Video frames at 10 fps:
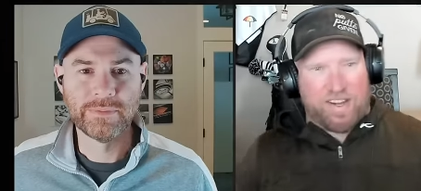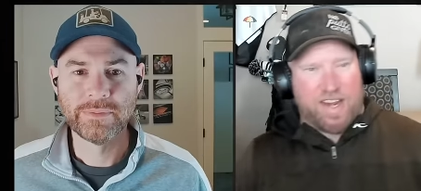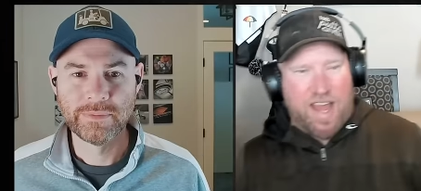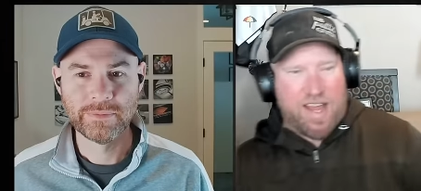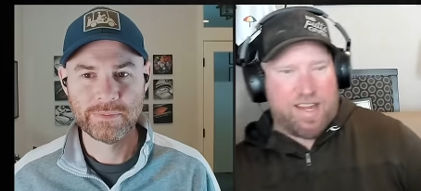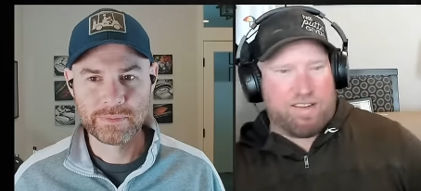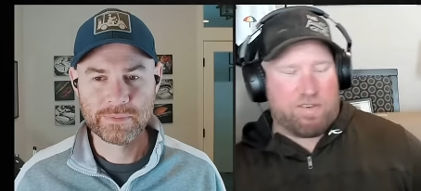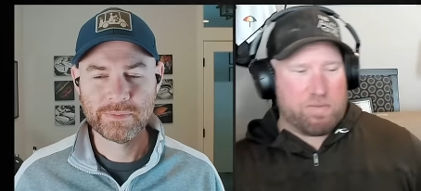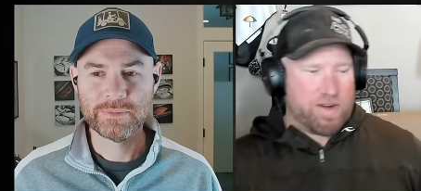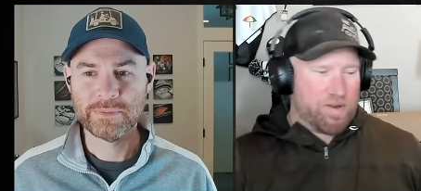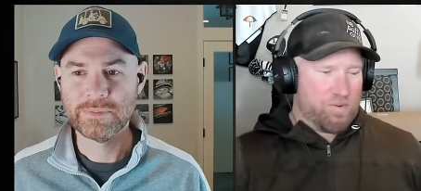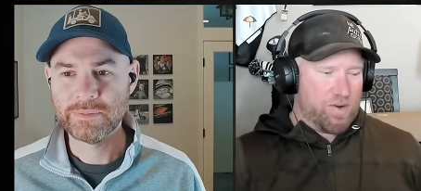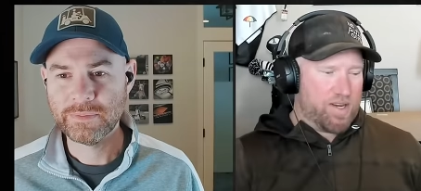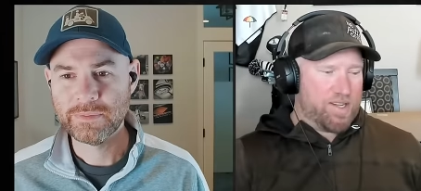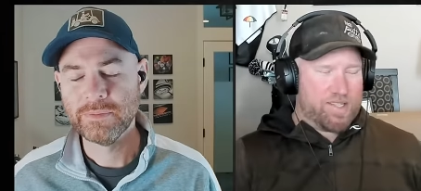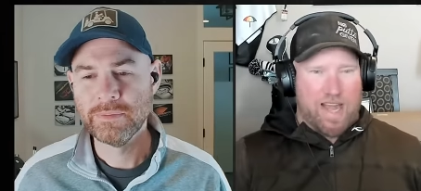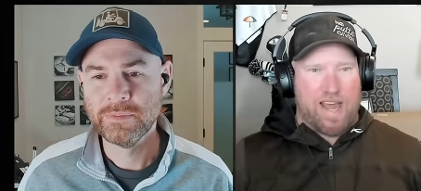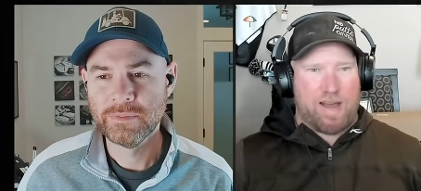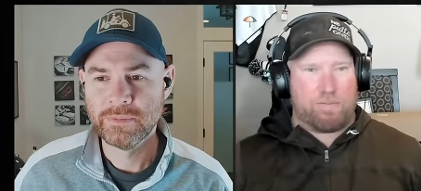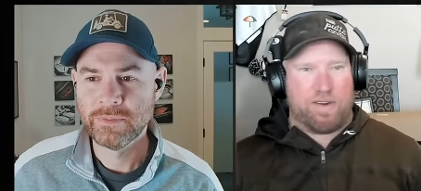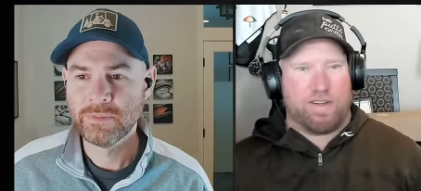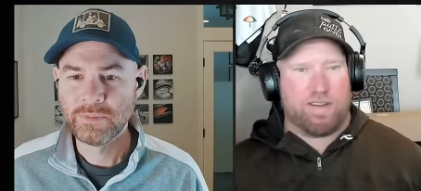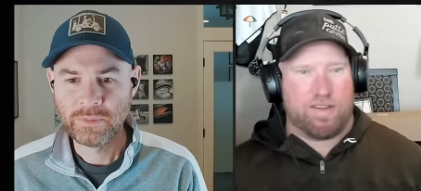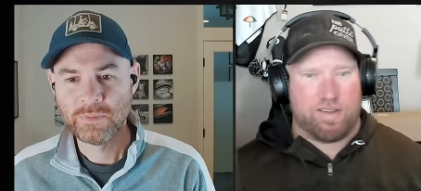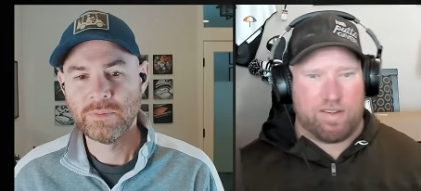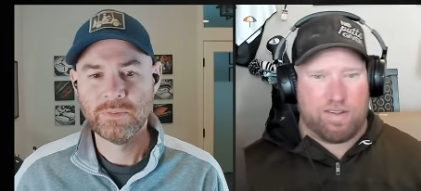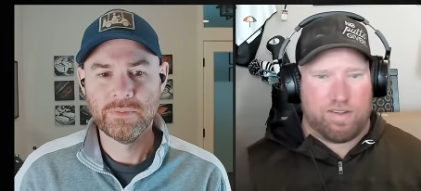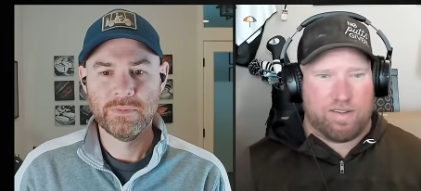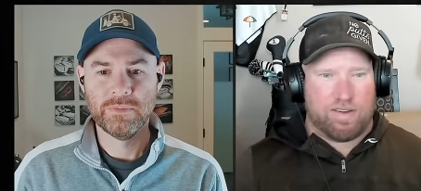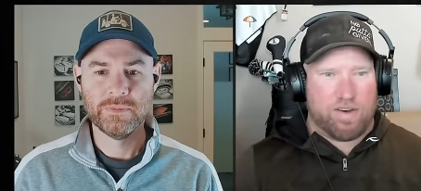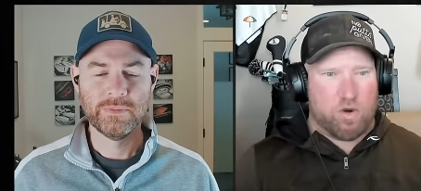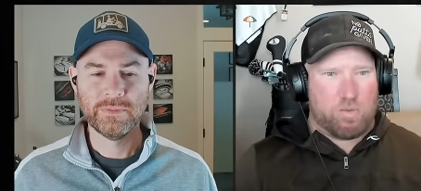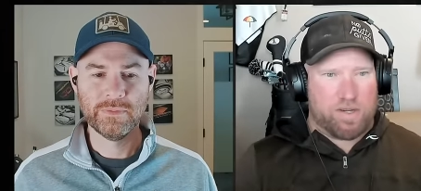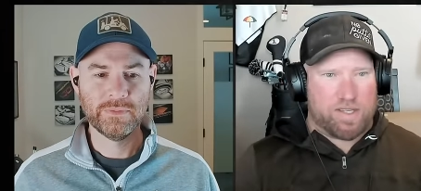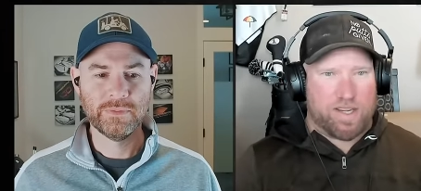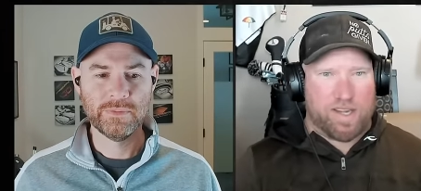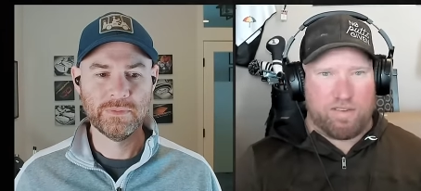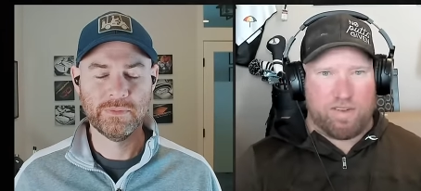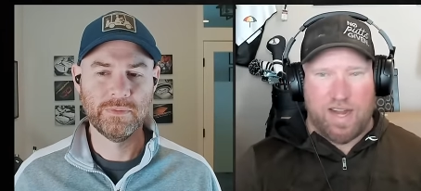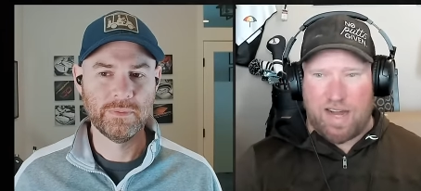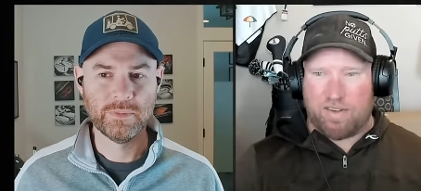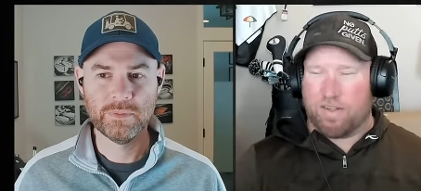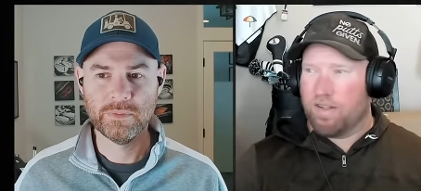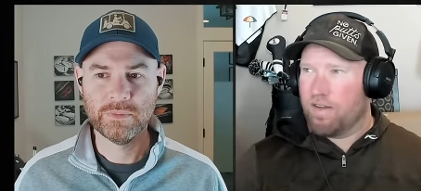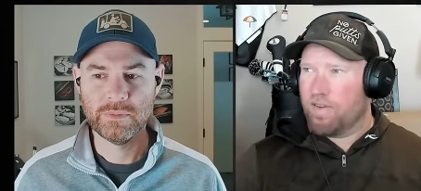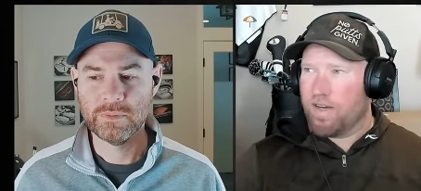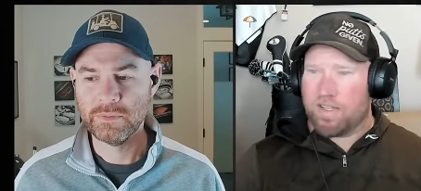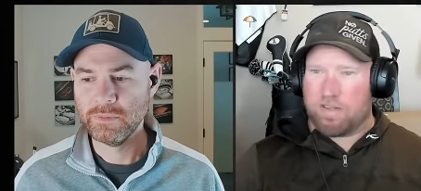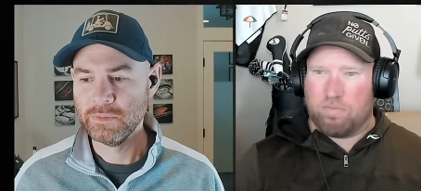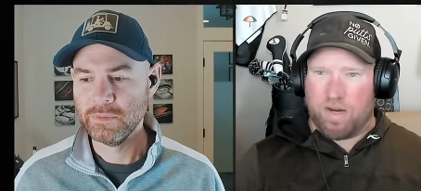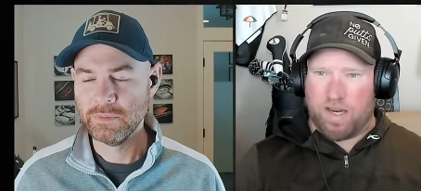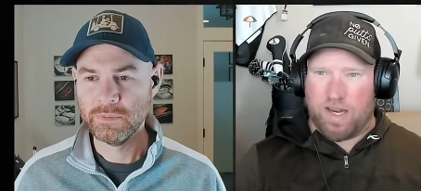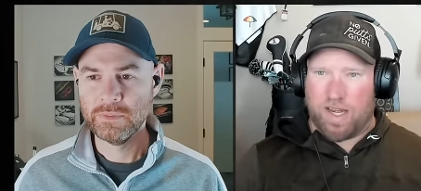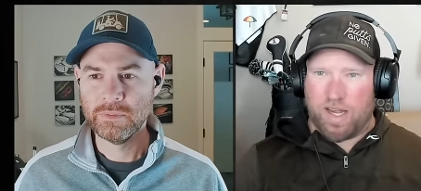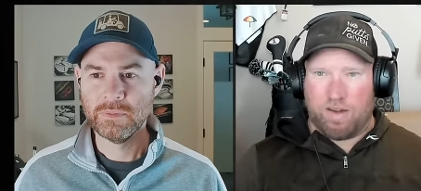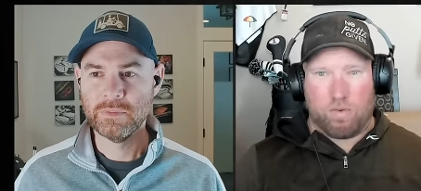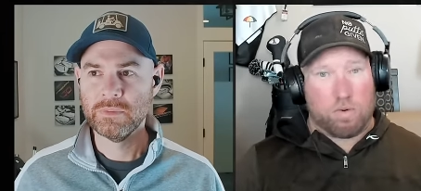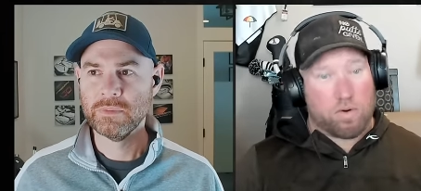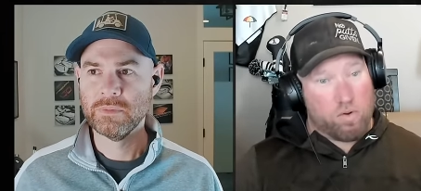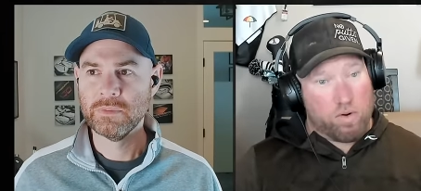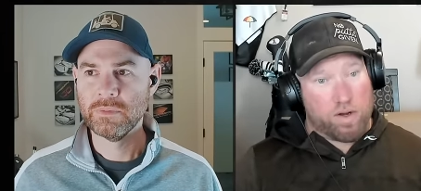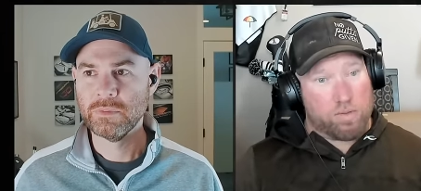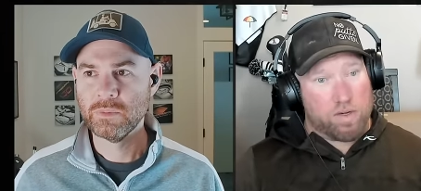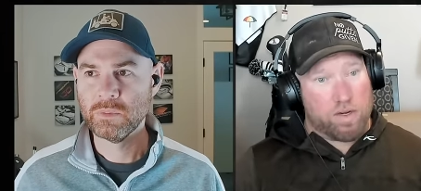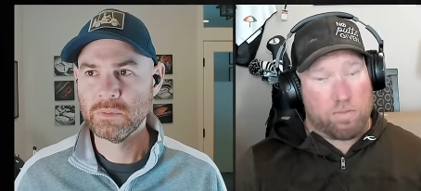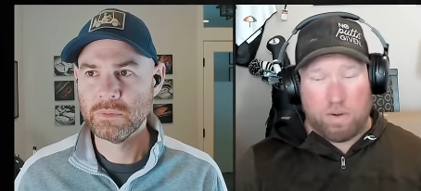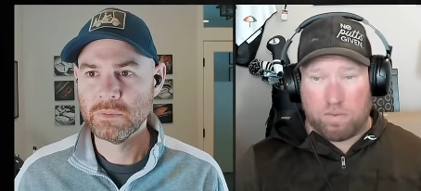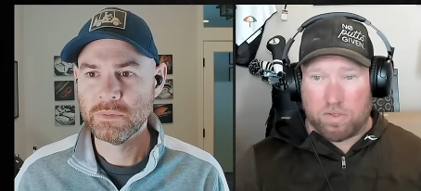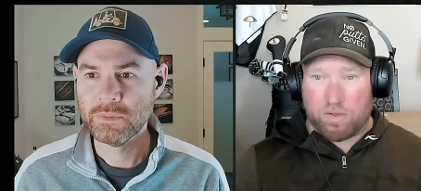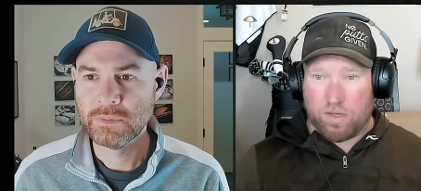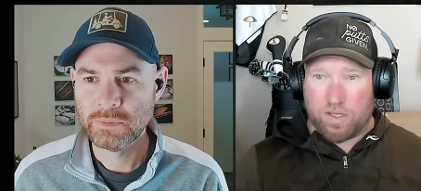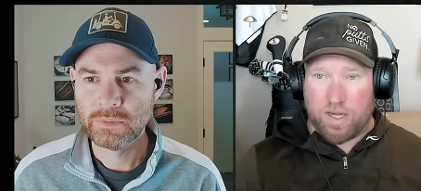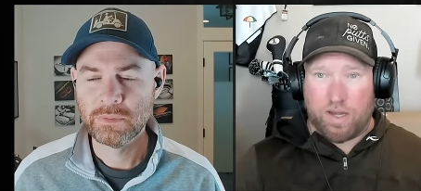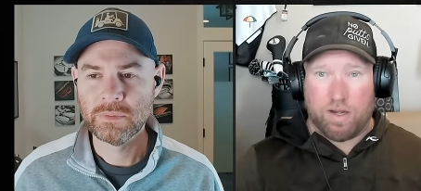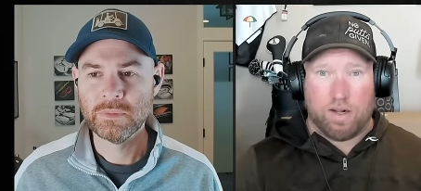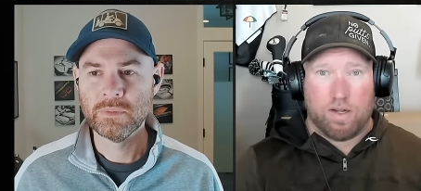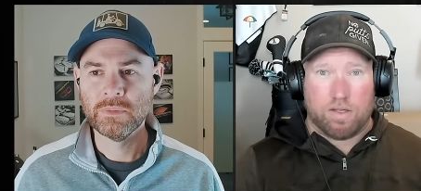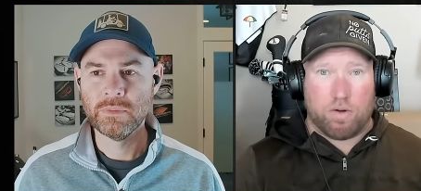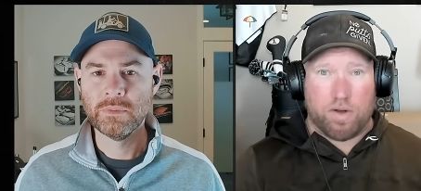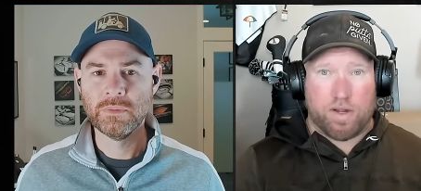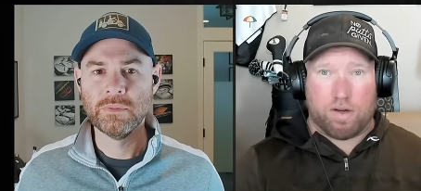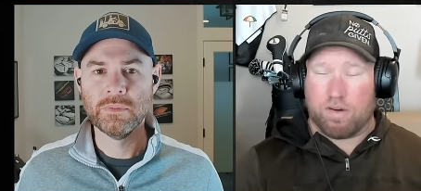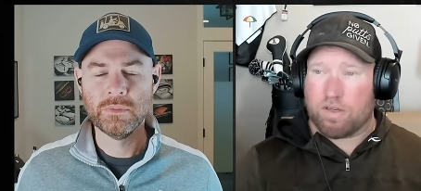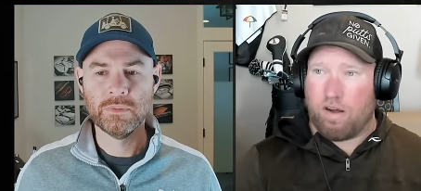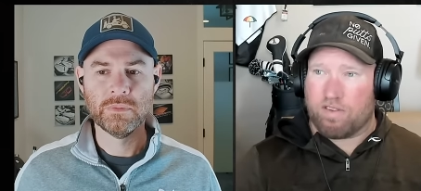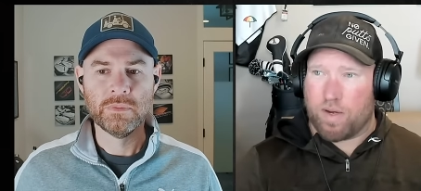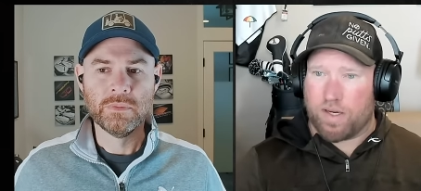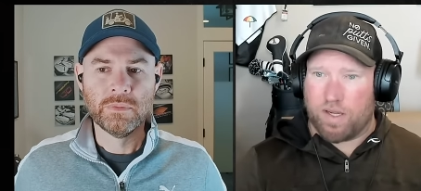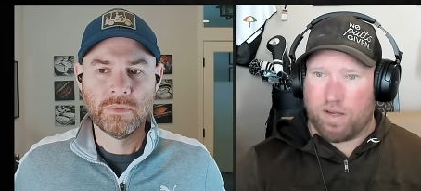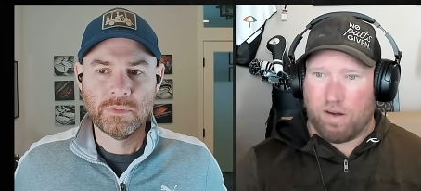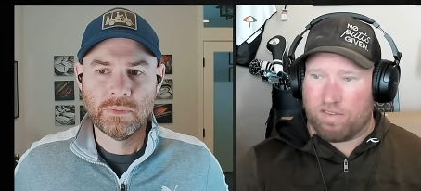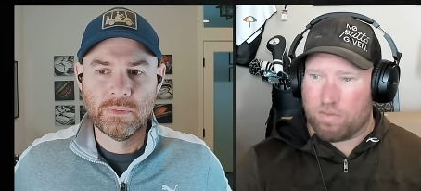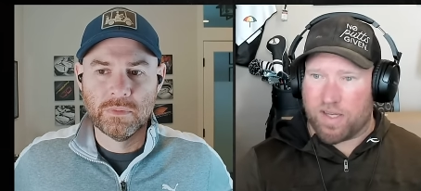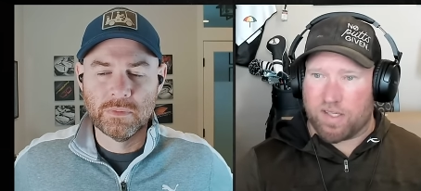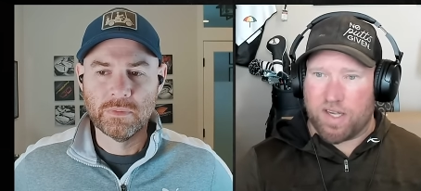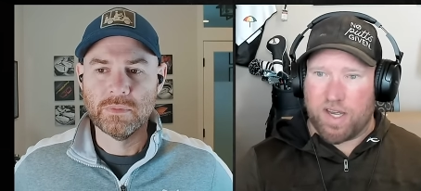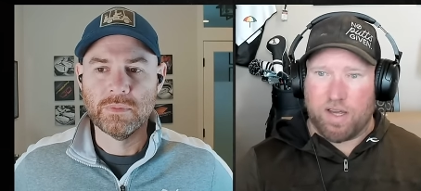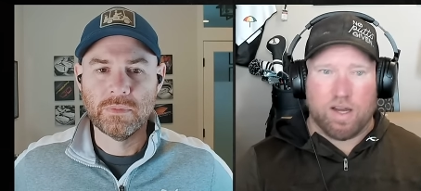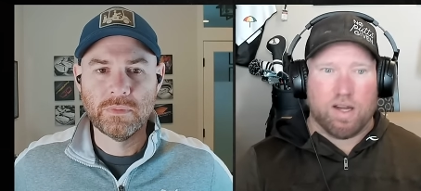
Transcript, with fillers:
Speaker 1: Hey everybody, what is happening? No putts given. How you living? It's Monday. We're recording on Monday, publishing Wednesday. Tony and Chris, GolfSpy T, GolfSpy C